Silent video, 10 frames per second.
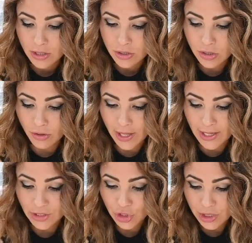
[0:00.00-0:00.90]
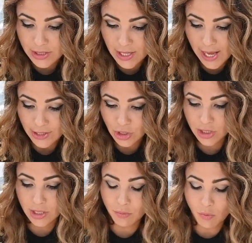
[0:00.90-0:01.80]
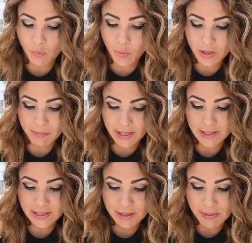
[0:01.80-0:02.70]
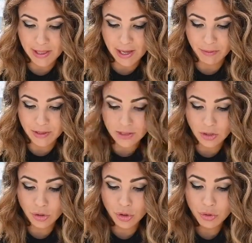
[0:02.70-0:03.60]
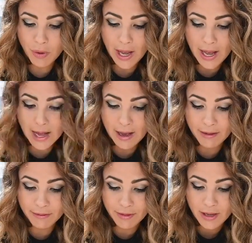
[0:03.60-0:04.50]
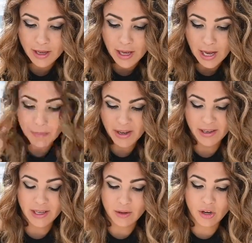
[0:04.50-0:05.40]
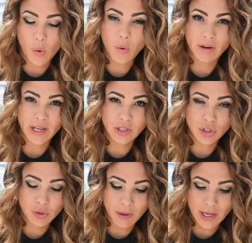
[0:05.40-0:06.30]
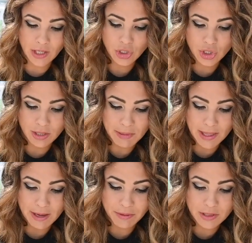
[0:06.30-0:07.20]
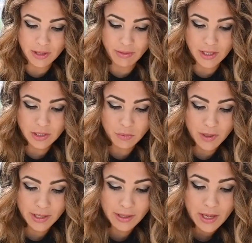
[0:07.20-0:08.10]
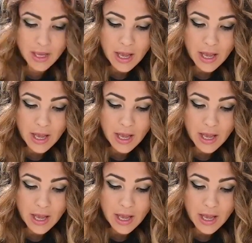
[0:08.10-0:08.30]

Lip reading: so that it just catches it with my seam allowance. You do have about a 1/4 inch to 1 inch seam allowance on this one.